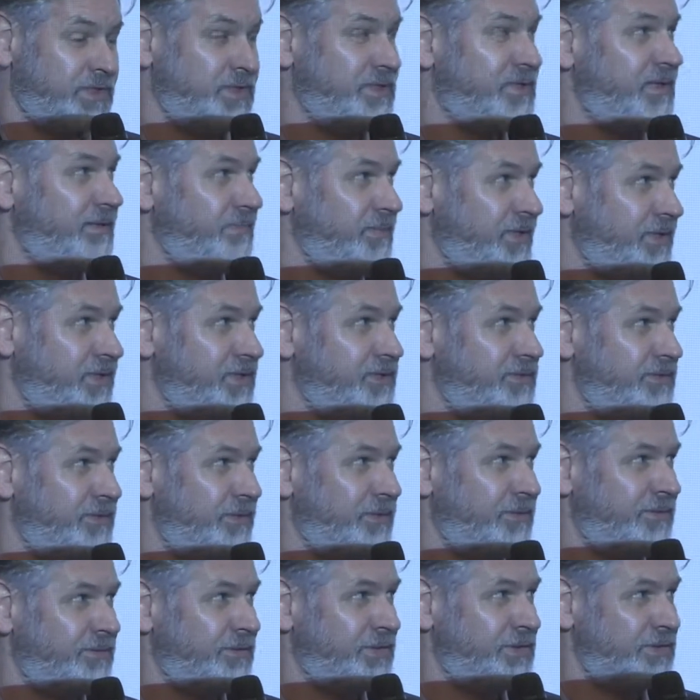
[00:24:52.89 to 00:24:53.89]
is the Ministry
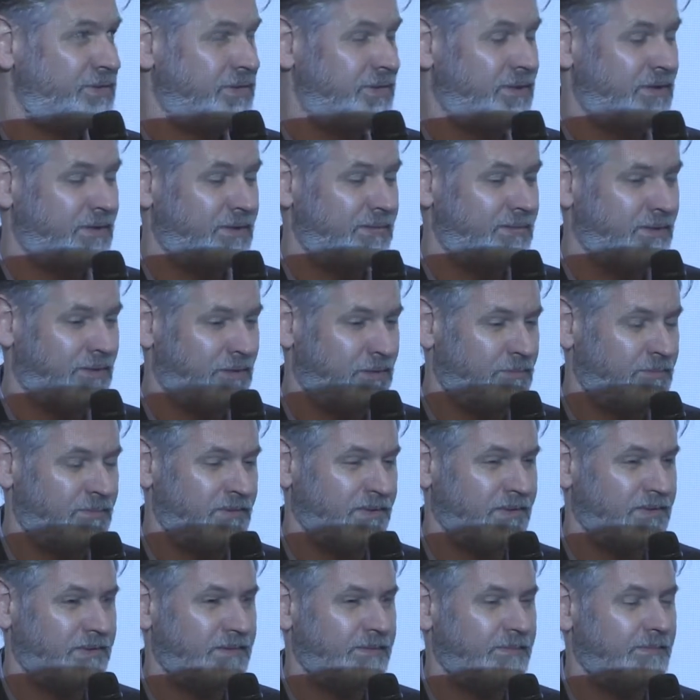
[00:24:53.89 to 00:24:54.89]
of Regional
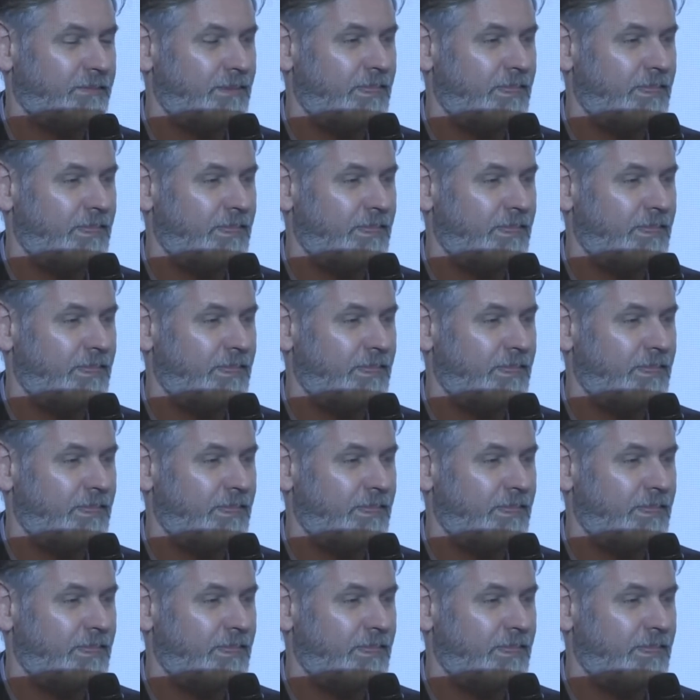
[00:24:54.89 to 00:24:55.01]
Development.